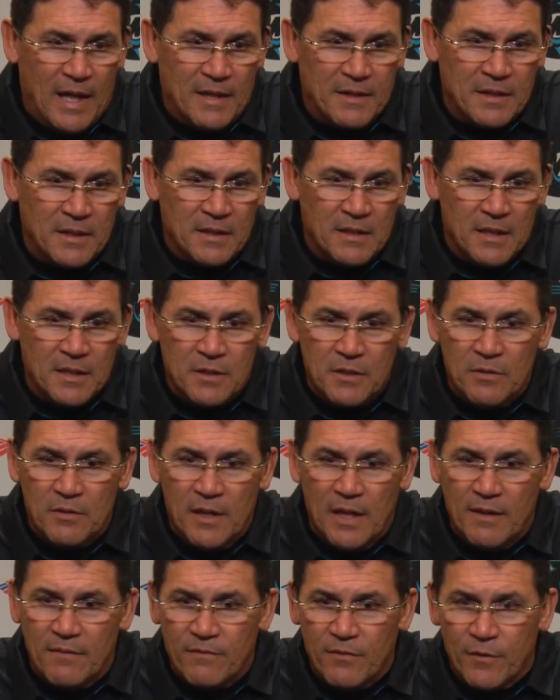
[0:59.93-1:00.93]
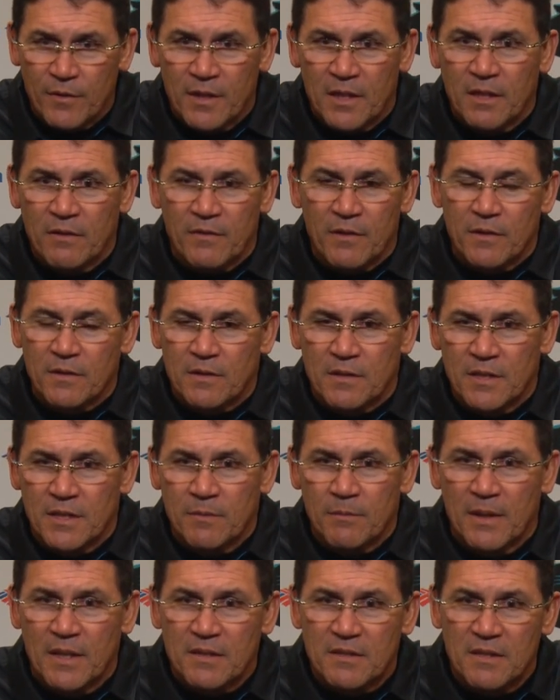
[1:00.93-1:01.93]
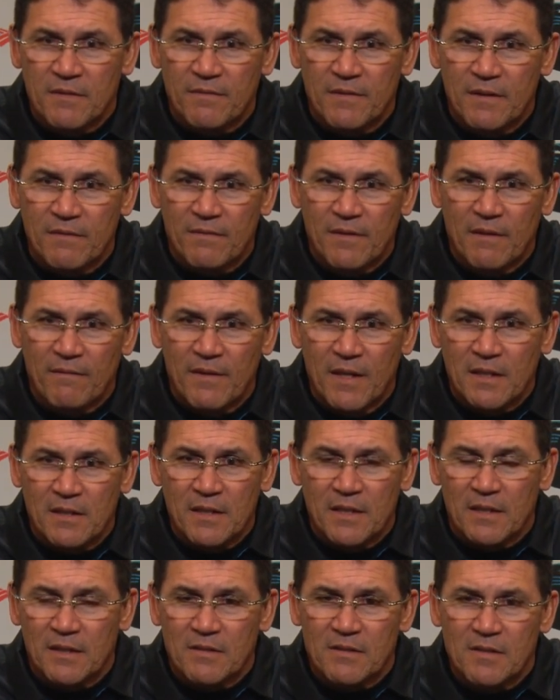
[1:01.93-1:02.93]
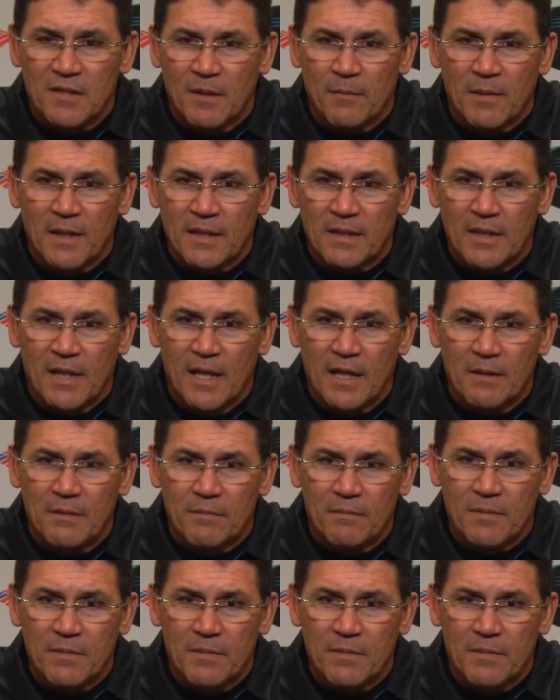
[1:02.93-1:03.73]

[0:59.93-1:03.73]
I think they do that for any of their teammates if they think it's something like that.